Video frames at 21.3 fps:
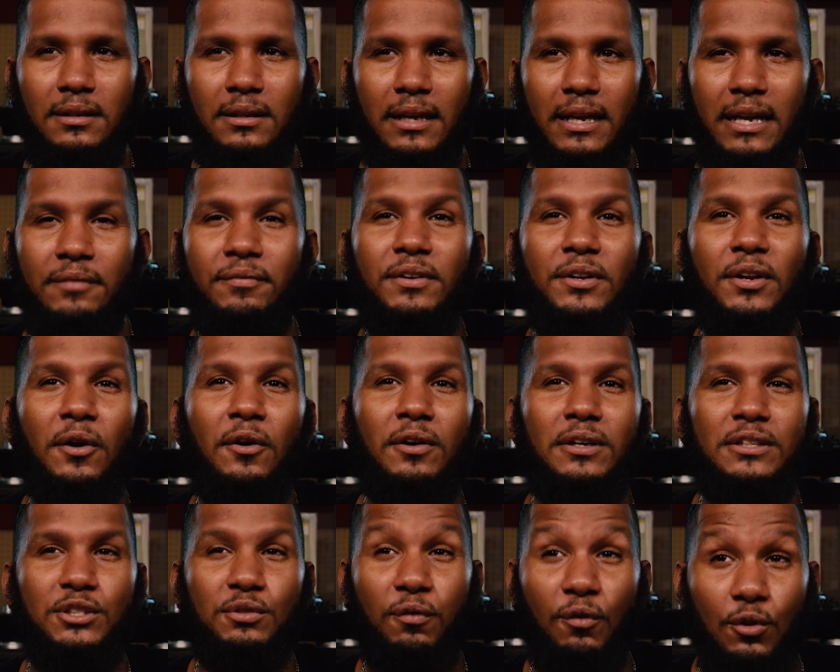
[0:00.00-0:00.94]
Even though
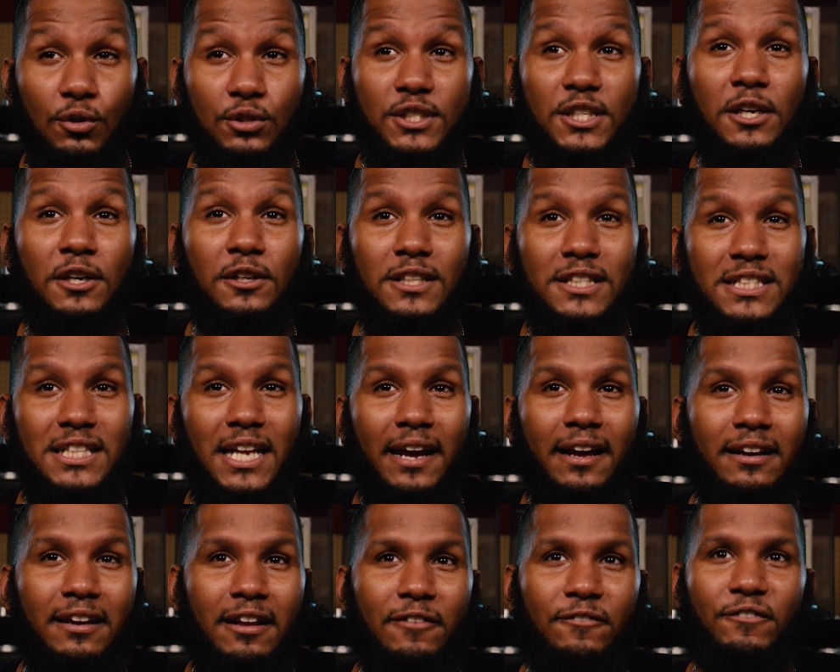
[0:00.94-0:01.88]
it's Full Sail is like
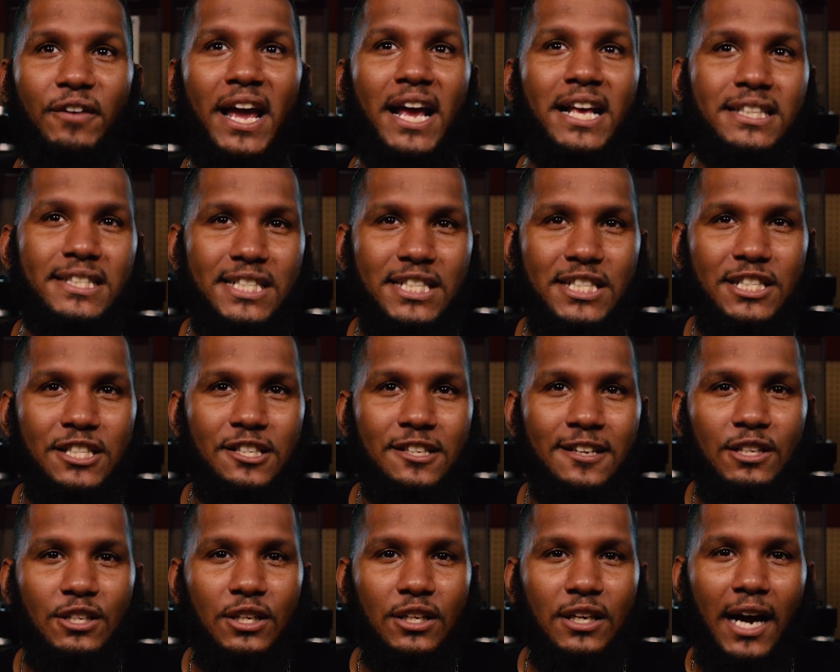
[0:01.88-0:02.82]
an advanced
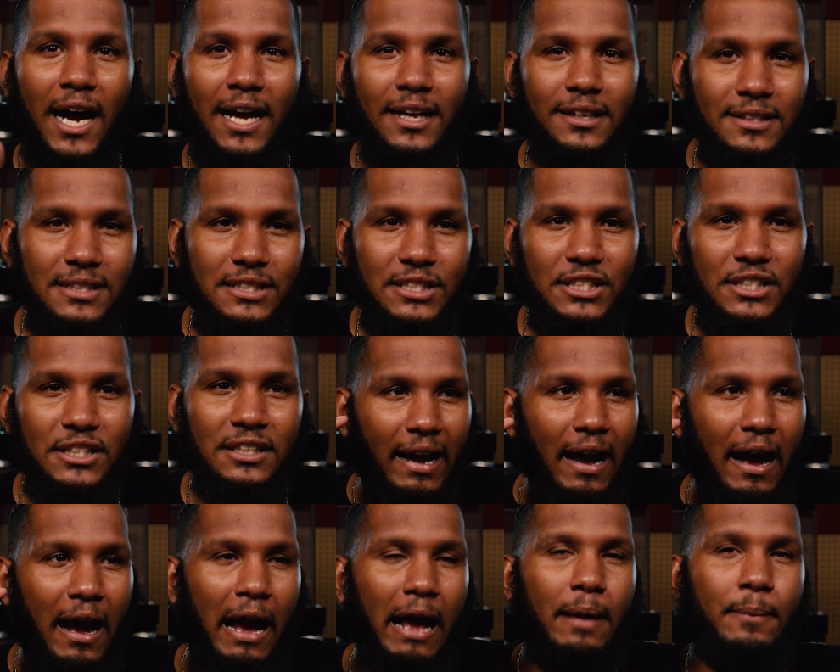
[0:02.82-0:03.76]
college,
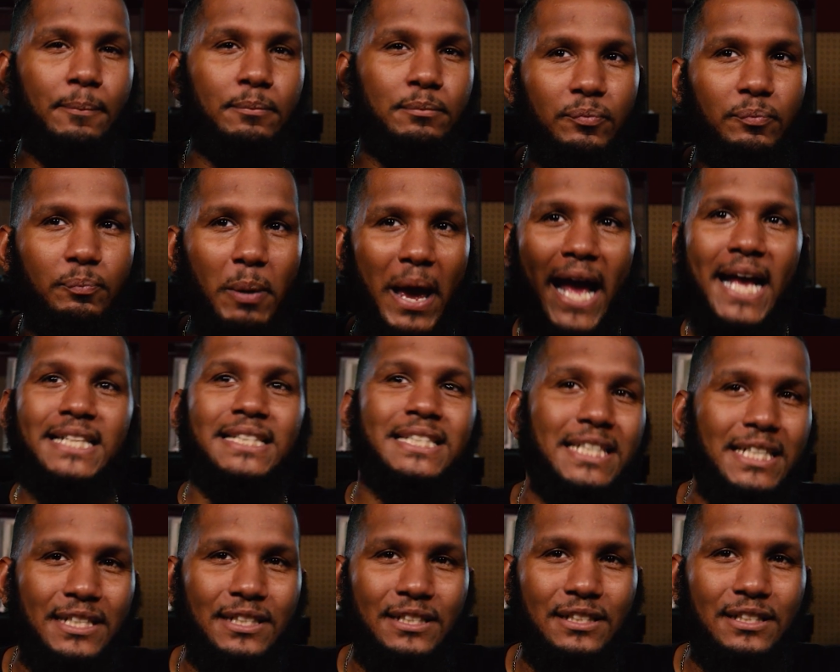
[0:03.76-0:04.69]
I'm
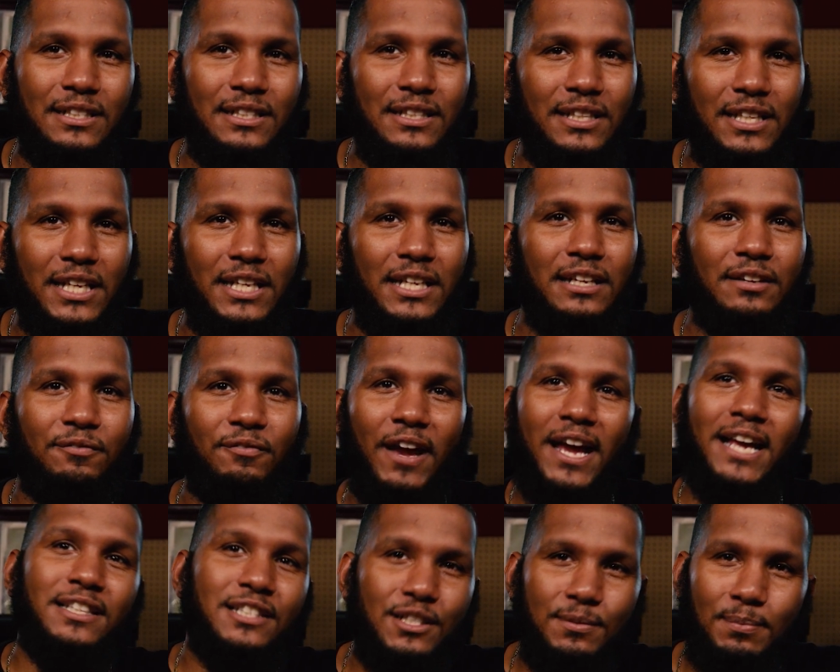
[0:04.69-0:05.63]
passing the
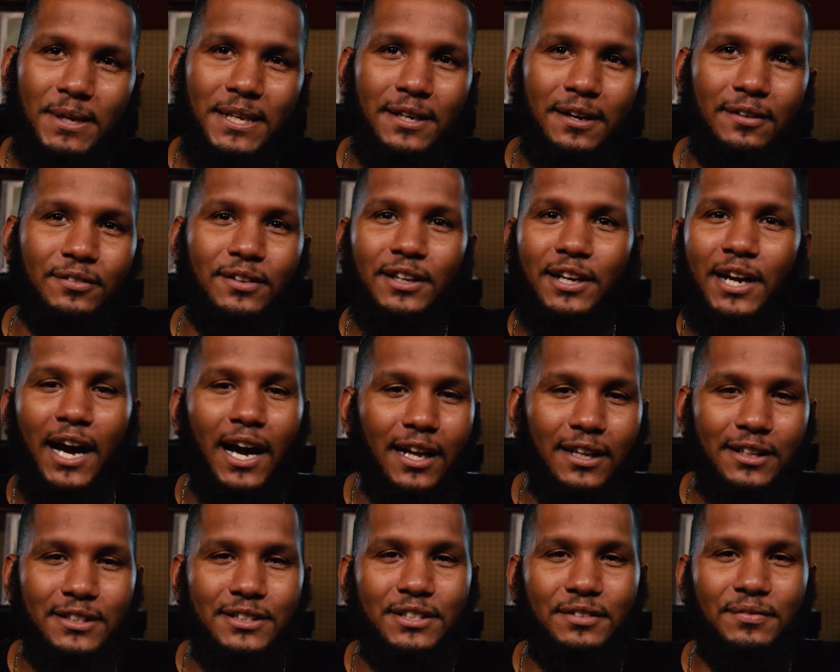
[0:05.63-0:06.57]
advancement of the
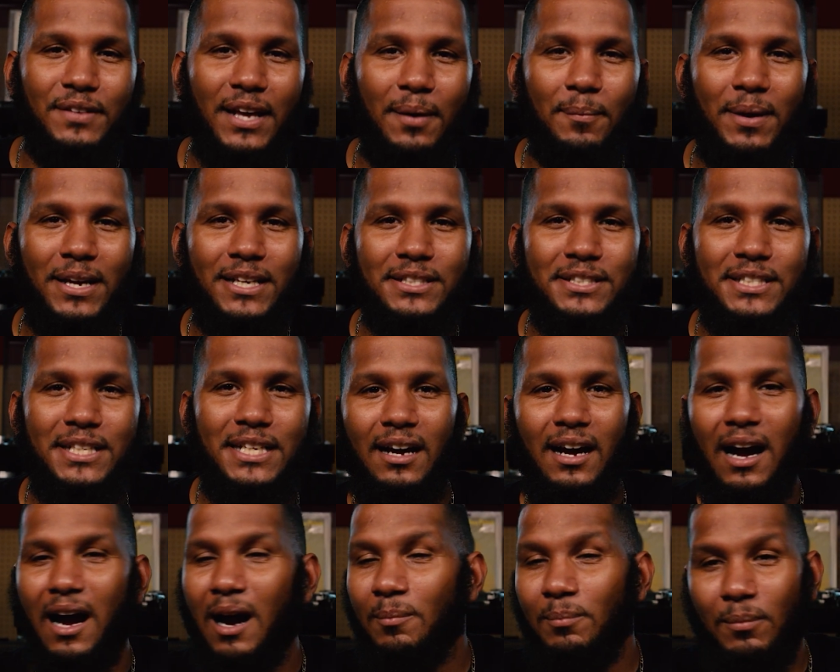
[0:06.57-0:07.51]
college, if that makes sense.
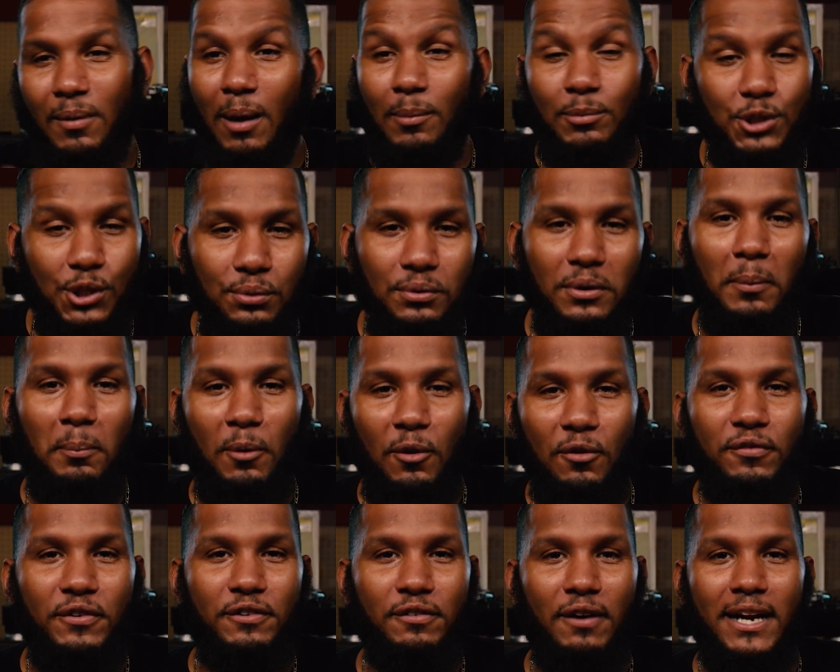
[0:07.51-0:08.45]
I'm, I'm shooting a
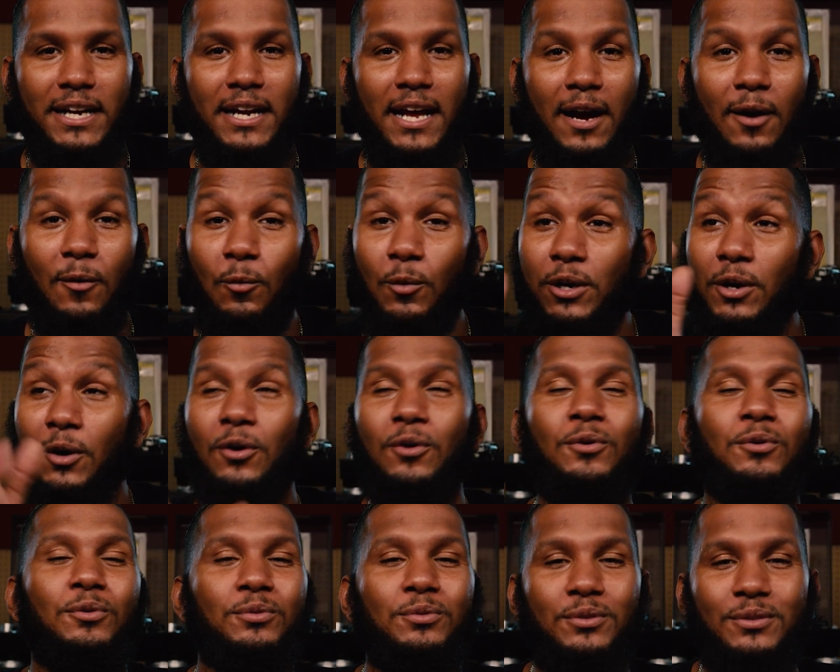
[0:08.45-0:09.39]
movie right now. With,
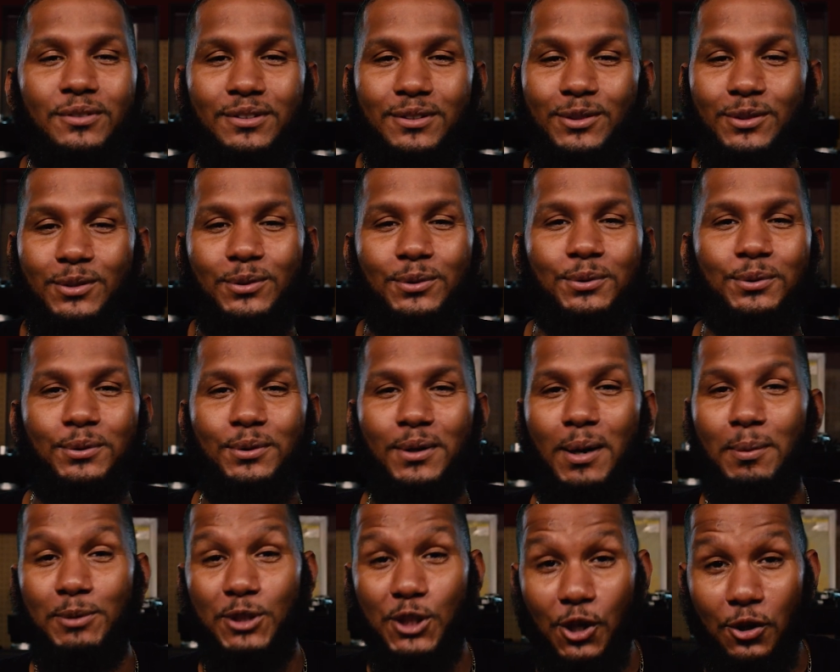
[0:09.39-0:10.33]
oh, ooh, I'm
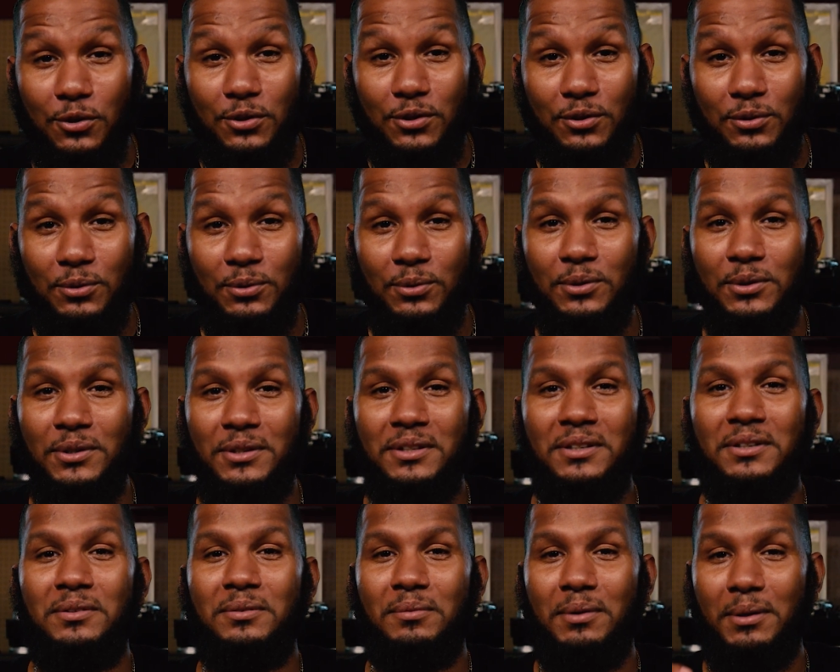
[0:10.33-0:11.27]
gonna show you
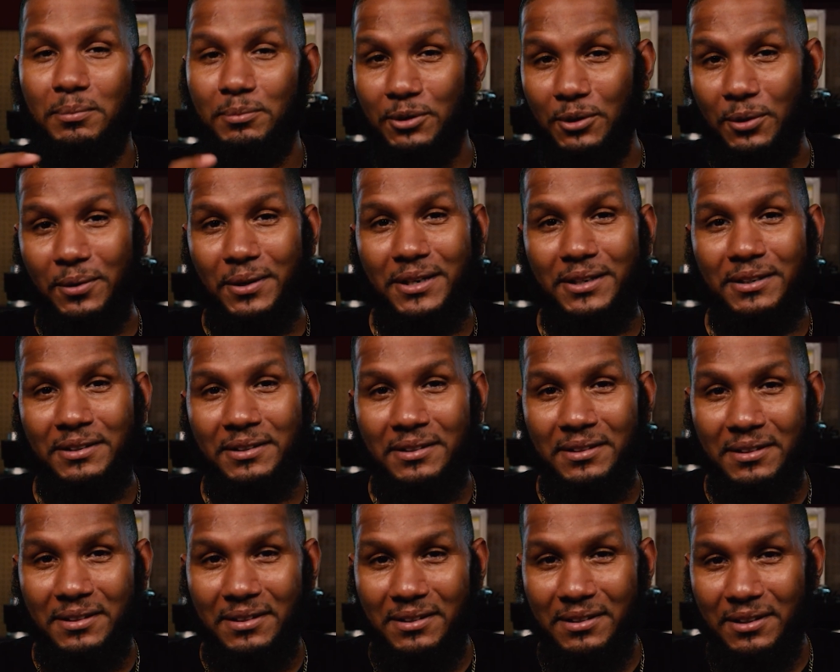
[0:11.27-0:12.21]
what I'm doing
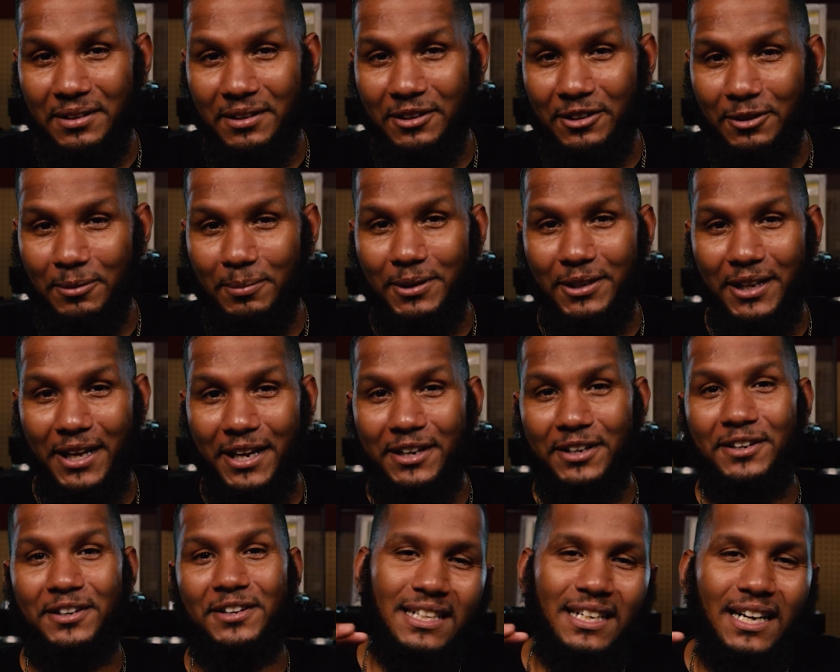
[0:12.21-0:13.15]
a little bit later.